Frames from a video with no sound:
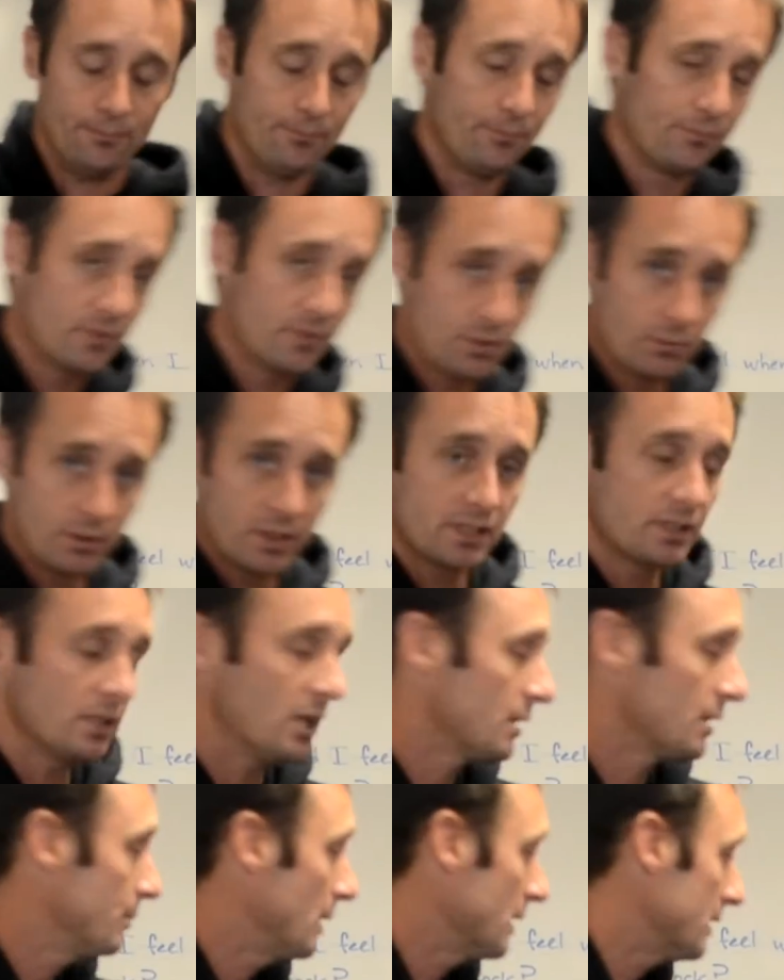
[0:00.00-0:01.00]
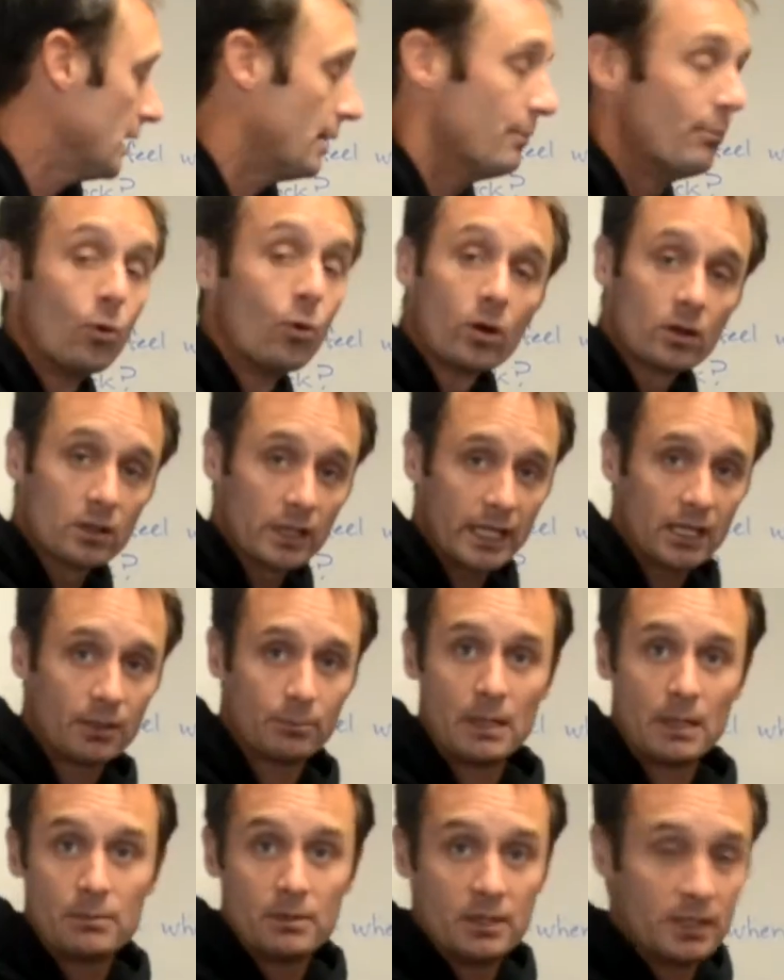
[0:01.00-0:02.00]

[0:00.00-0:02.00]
So we can talk about that more later, maybe in a